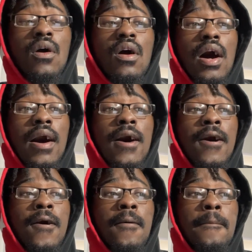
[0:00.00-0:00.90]

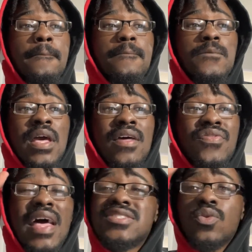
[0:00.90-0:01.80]
And
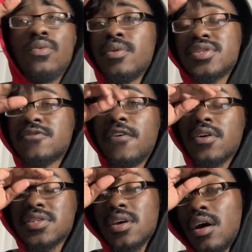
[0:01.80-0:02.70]
that's what we were just
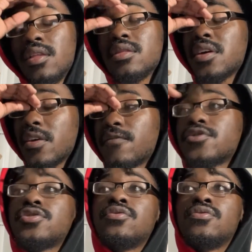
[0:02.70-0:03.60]
focusing on, looking for
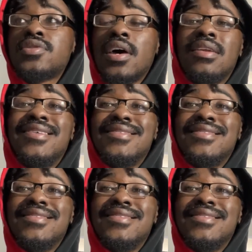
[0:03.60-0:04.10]
shoes that